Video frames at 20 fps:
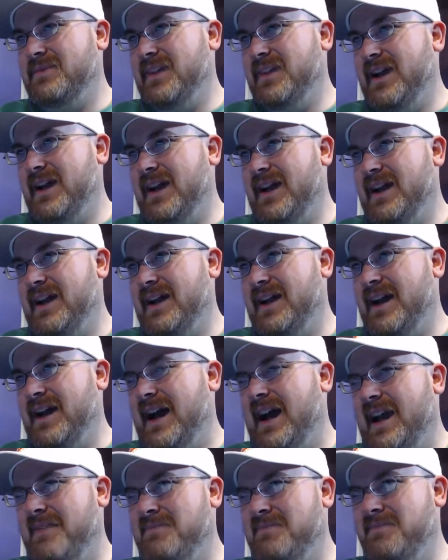
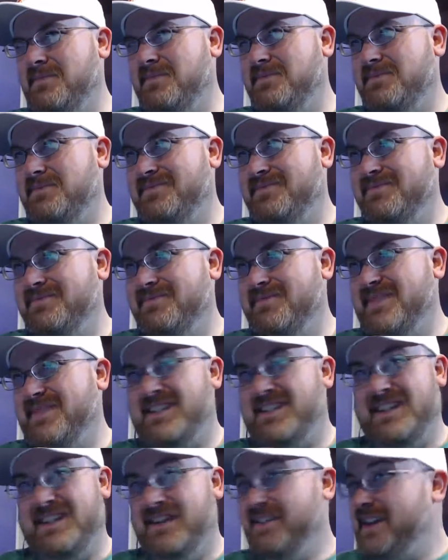I'm
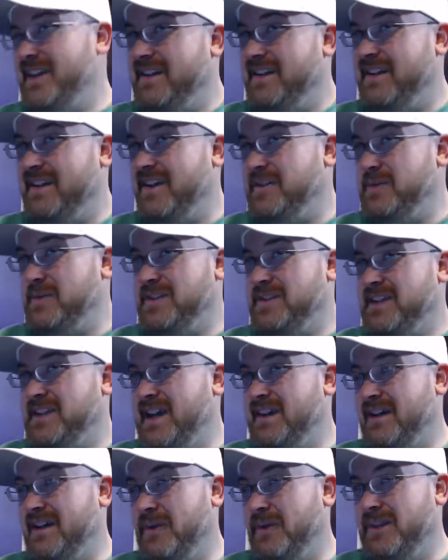still not
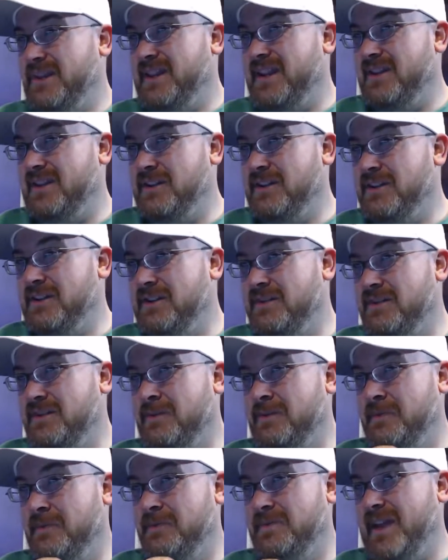100% on what they
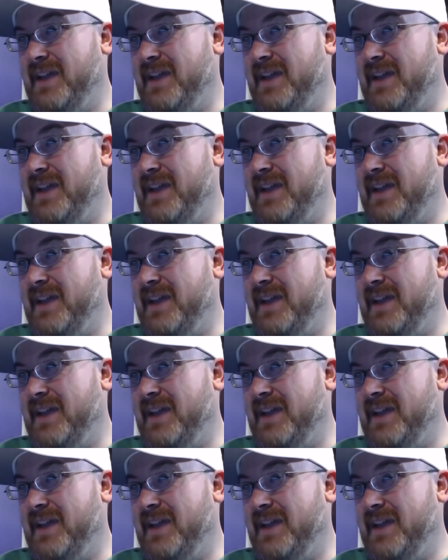do.